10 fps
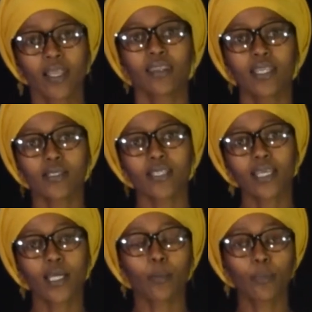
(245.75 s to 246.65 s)
The
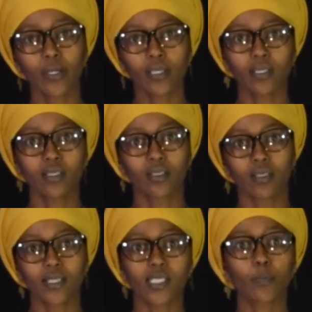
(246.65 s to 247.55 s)
second
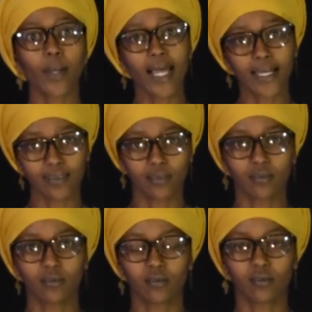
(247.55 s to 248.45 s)
P is plan.
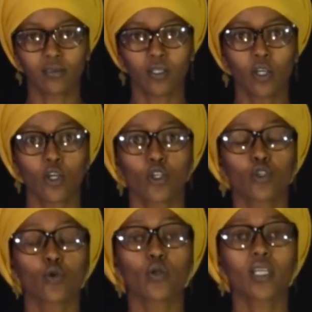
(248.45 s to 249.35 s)

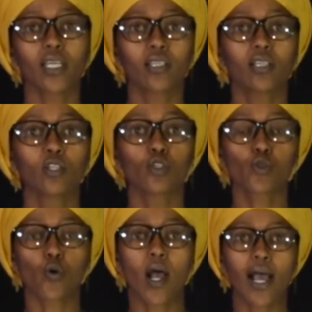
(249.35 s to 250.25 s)
You need
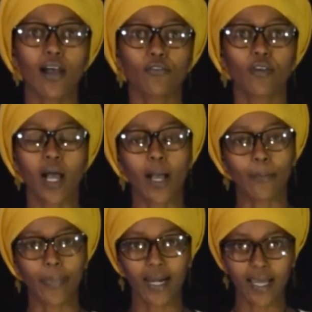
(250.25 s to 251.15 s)
to have a
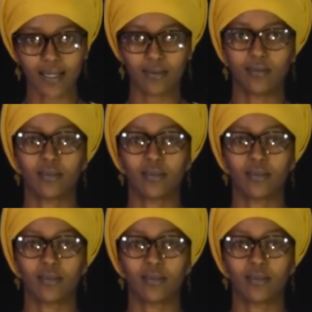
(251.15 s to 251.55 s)
plan.